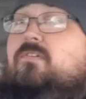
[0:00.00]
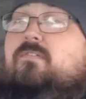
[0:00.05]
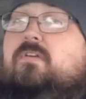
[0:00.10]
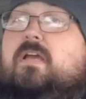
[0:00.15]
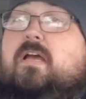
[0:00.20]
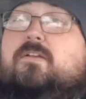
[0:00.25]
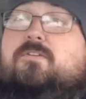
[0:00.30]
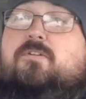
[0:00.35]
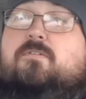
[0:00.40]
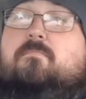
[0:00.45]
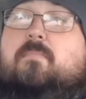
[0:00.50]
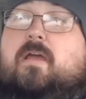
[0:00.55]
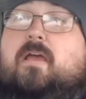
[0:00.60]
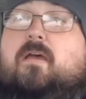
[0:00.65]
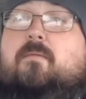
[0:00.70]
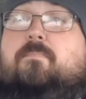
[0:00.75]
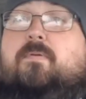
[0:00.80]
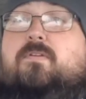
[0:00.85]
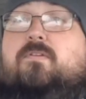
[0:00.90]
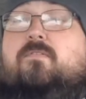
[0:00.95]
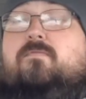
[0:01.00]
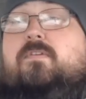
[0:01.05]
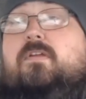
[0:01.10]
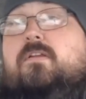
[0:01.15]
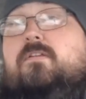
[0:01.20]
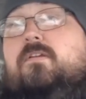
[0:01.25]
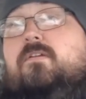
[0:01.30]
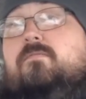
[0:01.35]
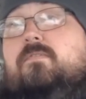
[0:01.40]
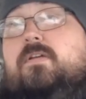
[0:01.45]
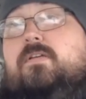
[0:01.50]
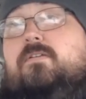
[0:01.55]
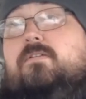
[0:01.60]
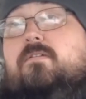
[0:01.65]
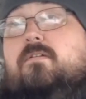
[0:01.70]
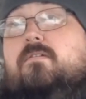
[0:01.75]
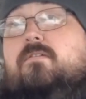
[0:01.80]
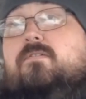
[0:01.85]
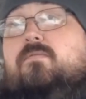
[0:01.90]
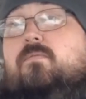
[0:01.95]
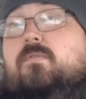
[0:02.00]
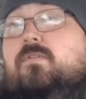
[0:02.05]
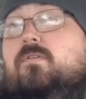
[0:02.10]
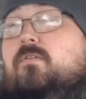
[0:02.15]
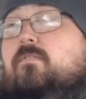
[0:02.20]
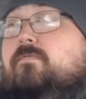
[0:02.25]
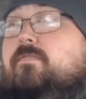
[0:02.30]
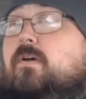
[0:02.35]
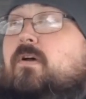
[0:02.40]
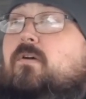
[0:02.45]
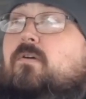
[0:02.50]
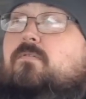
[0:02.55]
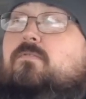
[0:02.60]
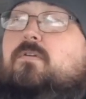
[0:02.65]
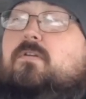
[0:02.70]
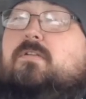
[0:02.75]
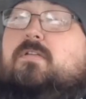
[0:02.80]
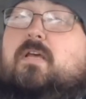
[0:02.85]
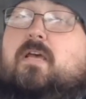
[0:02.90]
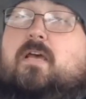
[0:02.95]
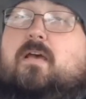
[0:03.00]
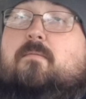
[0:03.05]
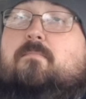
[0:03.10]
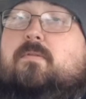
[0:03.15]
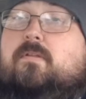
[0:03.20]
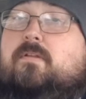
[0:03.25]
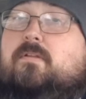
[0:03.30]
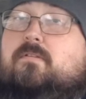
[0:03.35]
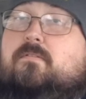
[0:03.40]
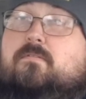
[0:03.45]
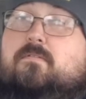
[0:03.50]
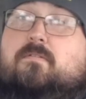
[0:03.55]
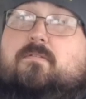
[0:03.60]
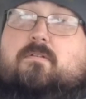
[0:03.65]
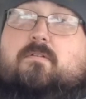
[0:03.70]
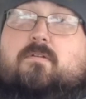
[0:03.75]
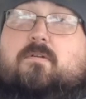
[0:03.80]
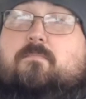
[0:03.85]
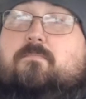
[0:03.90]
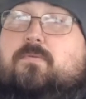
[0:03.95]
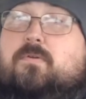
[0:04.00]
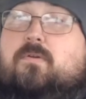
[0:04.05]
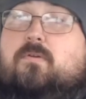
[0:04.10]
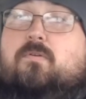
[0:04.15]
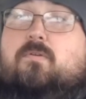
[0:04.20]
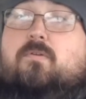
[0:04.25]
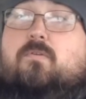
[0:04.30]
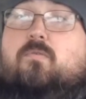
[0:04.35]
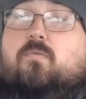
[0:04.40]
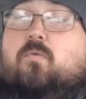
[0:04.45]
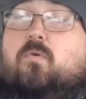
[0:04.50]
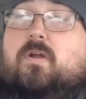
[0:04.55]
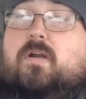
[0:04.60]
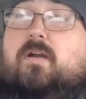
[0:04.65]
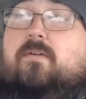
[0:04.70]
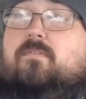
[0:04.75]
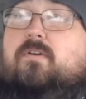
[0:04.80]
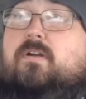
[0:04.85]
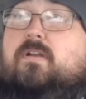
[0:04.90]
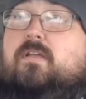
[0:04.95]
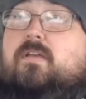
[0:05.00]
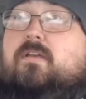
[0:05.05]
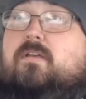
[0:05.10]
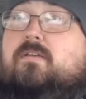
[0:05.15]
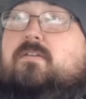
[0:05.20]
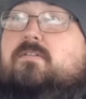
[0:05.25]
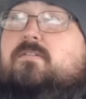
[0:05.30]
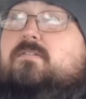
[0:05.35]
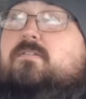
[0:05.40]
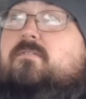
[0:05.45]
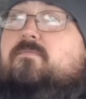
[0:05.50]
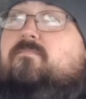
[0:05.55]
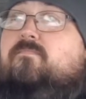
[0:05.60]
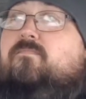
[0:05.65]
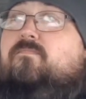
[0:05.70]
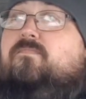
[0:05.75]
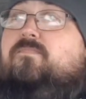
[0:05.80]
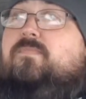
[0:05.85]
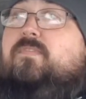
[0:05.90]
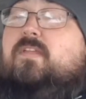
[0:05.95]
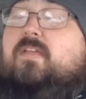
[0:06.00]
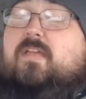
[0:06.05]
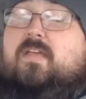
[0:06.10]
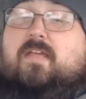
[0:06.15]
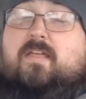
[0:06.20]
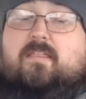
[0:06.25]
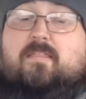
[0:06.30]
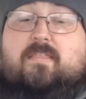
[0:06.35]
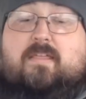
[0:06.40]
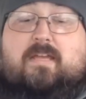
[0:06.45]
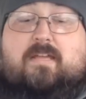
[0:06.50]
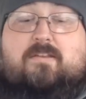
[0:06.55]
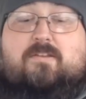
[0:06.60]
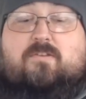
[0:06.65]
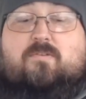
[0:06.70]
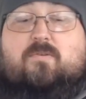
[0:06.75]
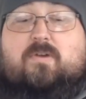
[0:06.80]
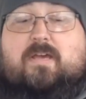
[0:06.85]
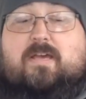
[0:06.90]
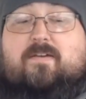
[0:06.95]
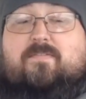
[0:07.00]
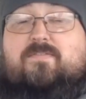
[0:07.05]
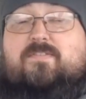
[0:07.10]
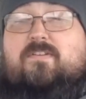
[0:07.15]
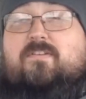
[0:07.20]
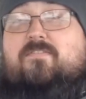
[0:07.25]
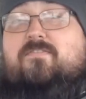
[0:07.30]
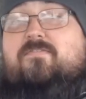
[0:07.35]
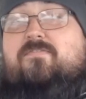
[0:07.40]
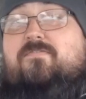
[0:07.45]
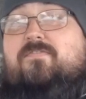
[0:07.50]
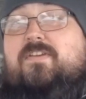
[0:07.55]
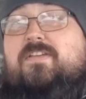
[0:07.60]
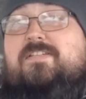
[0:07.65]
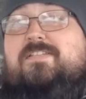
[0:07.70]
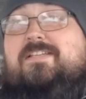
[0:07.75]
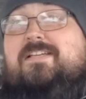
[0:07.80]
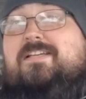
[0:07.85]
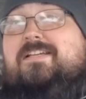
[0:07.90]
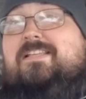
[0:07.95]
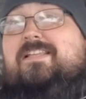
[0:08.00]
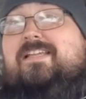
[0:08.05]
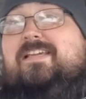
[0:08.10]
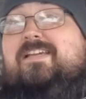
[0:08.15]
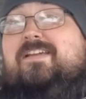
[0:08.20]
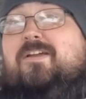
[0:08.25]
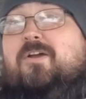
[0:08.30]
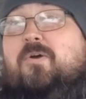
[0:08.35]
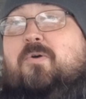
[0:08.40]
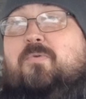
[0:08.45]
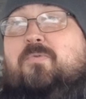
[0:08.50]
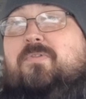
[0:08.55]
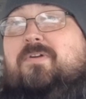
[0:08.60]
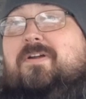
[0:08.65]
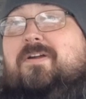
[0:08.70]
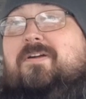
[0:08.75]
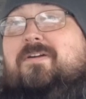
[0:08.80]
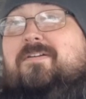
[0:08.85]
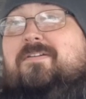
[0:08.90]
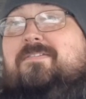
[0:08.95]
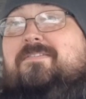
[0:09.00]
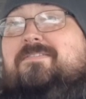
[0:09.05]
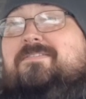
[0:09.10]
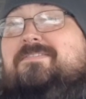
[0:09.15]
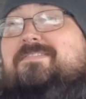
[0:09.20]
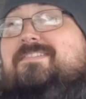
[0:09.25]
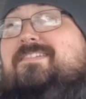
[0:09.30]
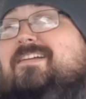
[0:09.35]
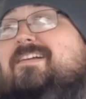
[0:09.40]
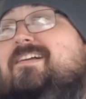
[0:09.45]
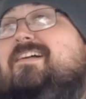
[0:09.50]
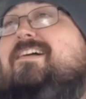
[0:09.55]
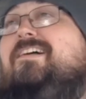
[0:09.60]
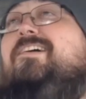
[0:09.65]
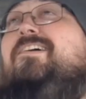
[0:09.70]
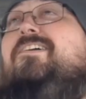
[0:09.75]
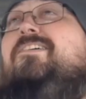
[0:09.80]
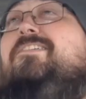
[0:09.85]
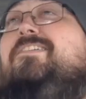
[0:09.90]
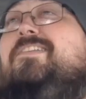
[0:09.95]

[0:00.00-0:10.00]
you've got your map and you've done your research with your phone, your tablet, your computer, whatever it is, then you have to physically go there. Oh,